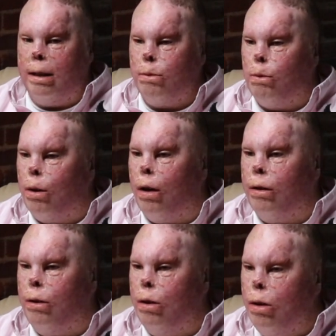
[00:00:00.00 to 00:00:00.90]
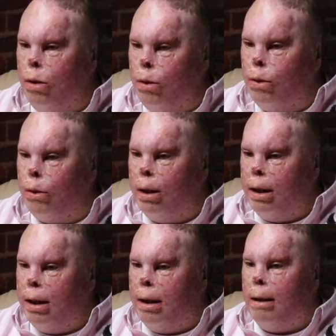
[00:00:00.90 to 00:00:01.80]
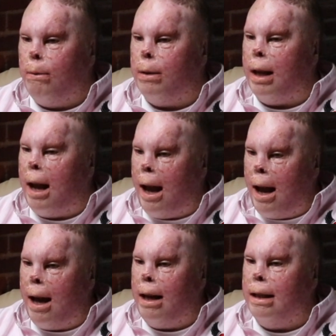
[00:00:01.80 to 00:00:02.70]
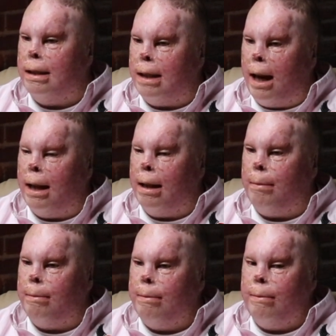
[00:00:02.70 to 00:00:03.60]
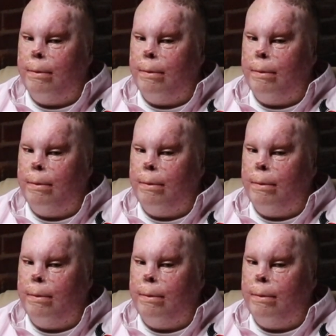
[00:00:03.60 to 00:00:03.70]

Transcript: this world knew what they had inside of them.